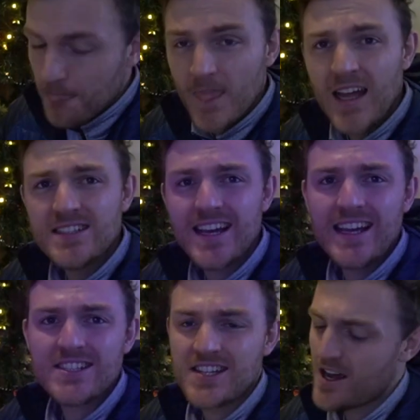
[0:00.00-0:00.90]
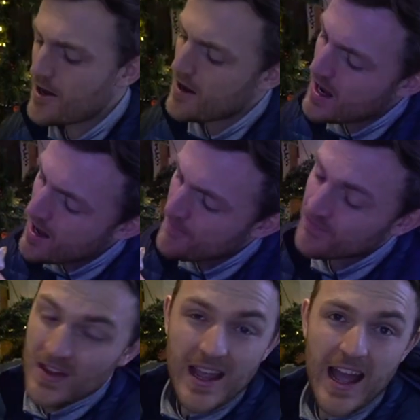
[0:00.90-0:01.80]
They taste
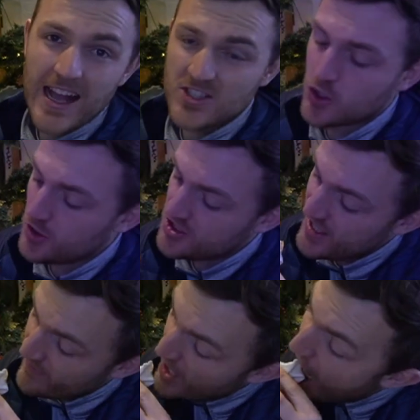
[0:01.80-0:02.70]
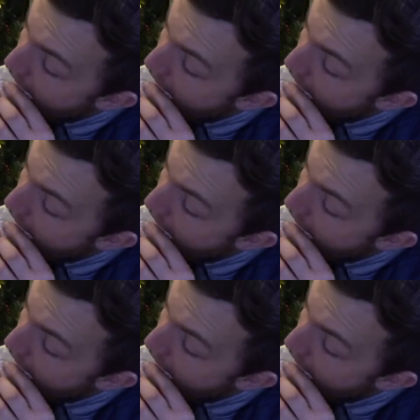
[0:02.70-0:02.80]
as good as ever.